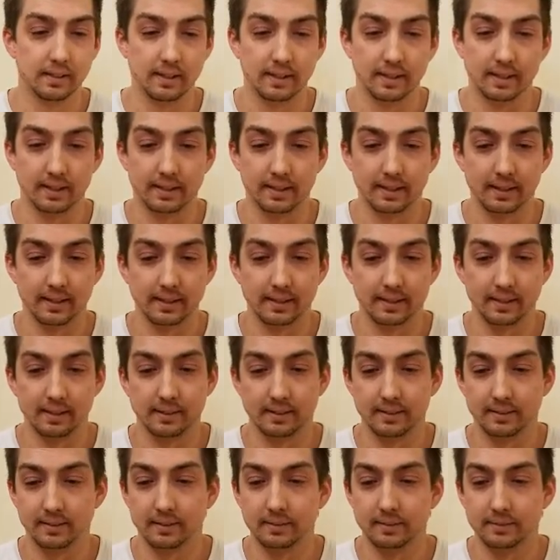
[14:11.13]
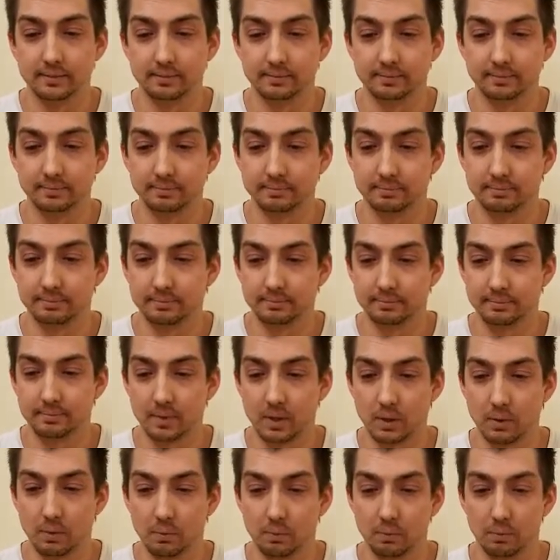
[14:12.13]
and I
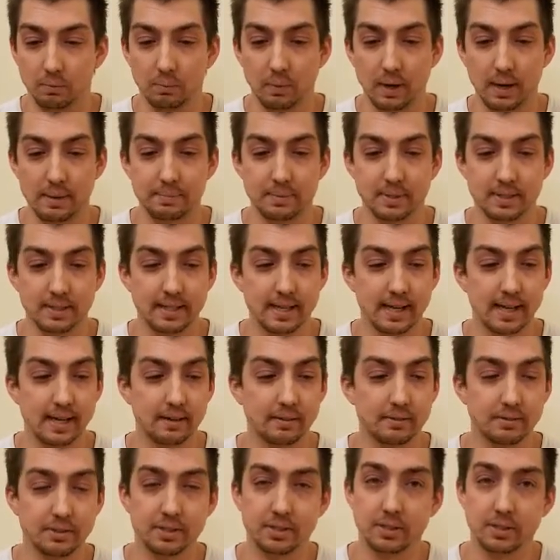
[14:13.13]
wiped it down,